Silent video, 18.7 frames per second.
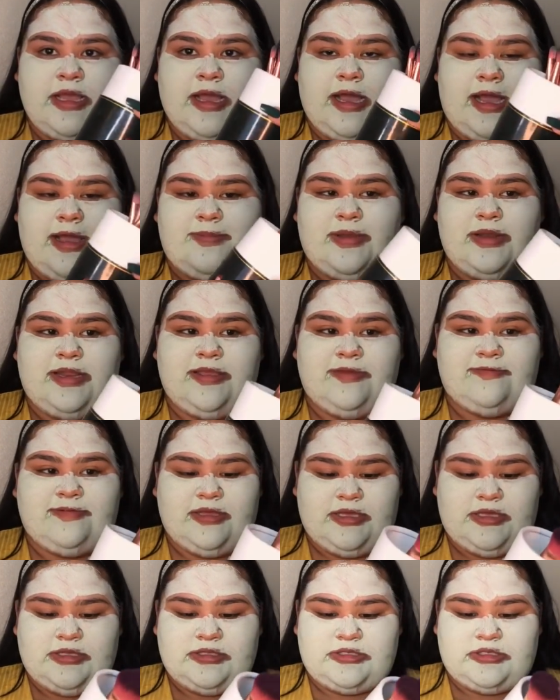I believe
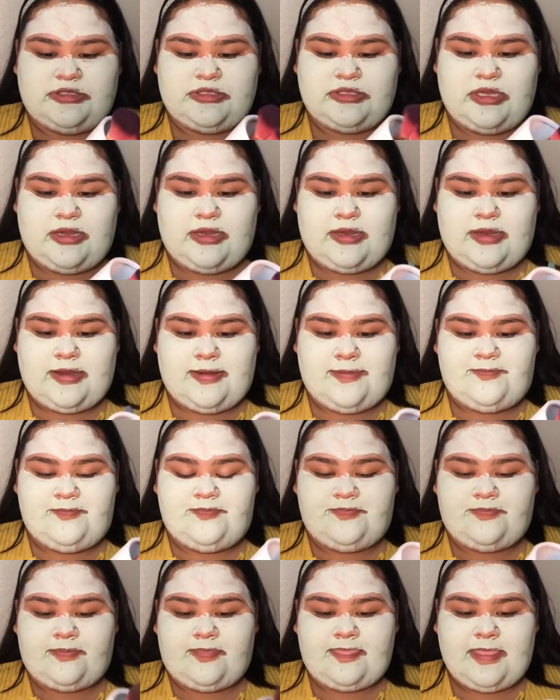it's
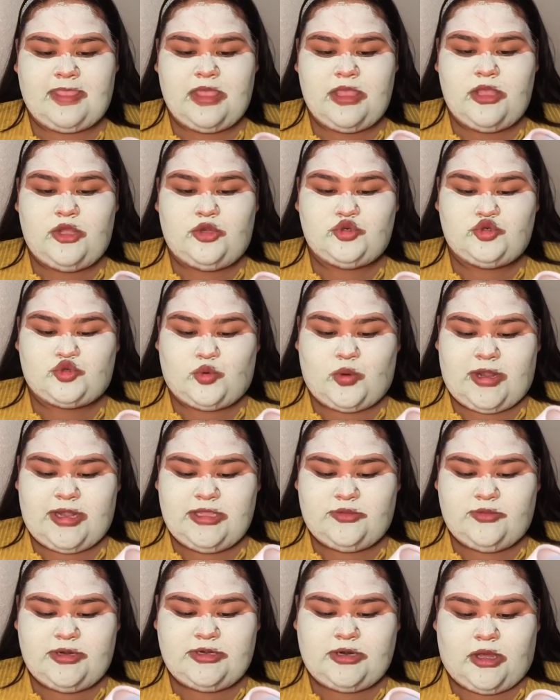
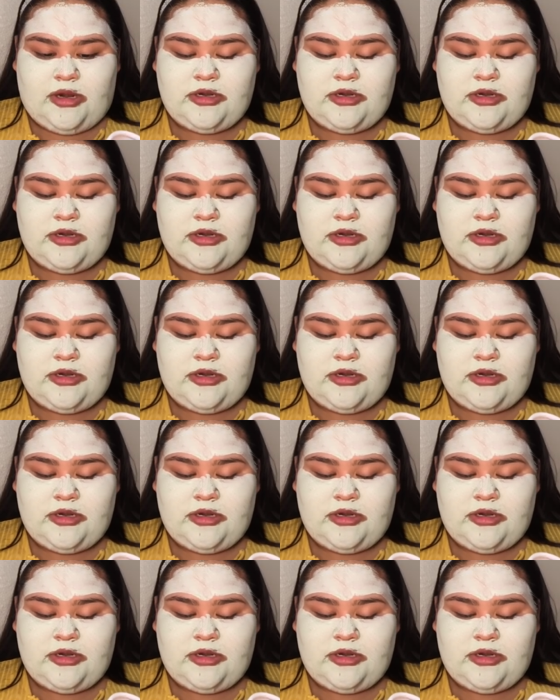$23,